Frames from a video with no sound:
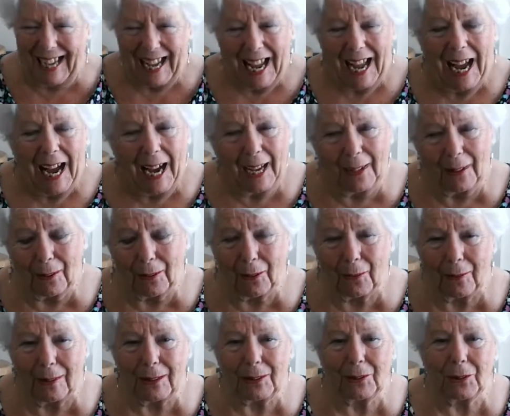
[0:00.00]
I'm not
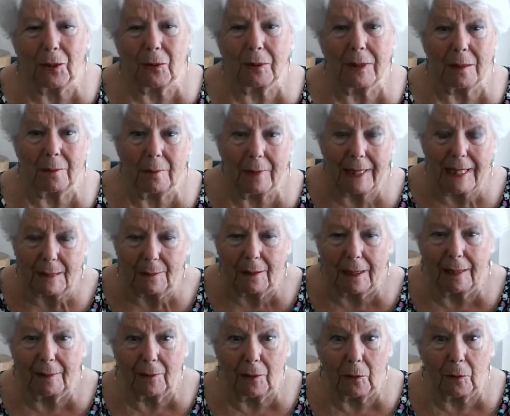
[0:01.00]
quite sure what it means, but
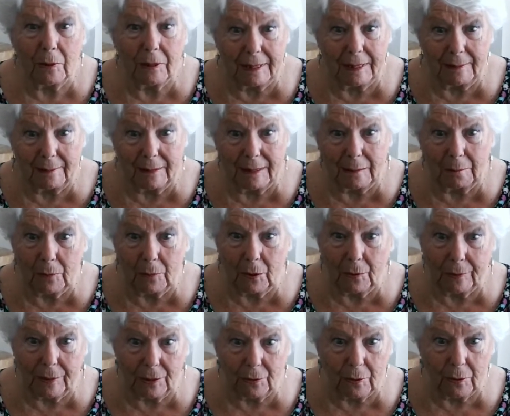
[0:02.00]
I've always seemed to move
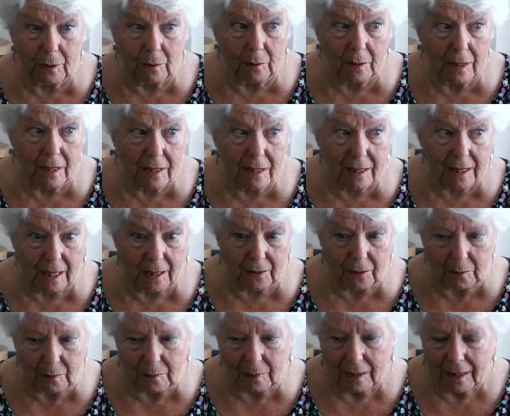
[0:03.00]
into a worse
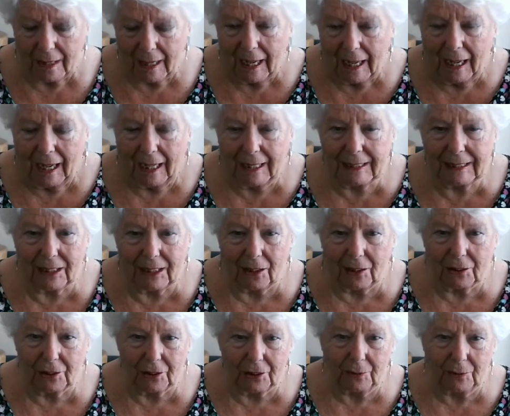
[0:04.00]
home. I
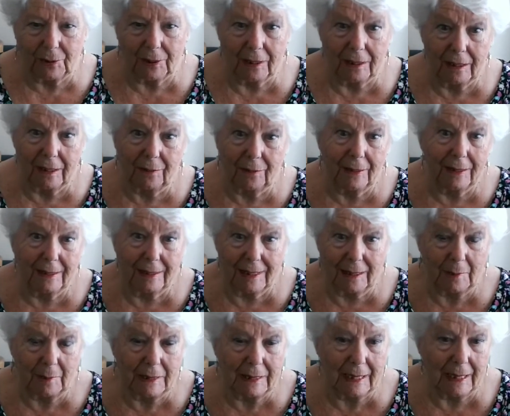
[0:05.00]
started off with a lovely
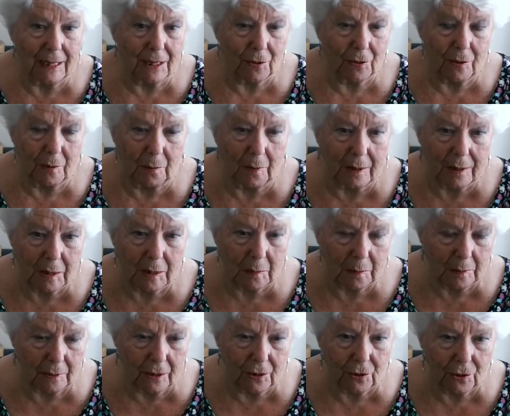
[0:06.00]
semi-detached with my
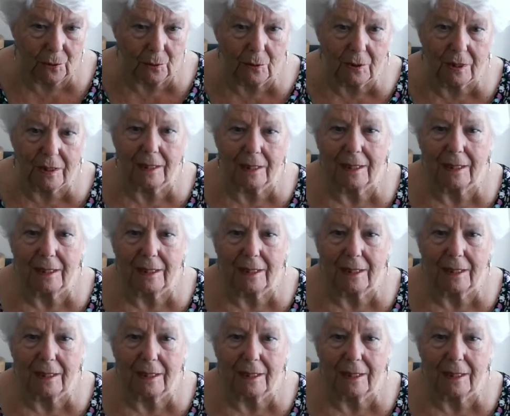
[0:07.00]
husband and daughter,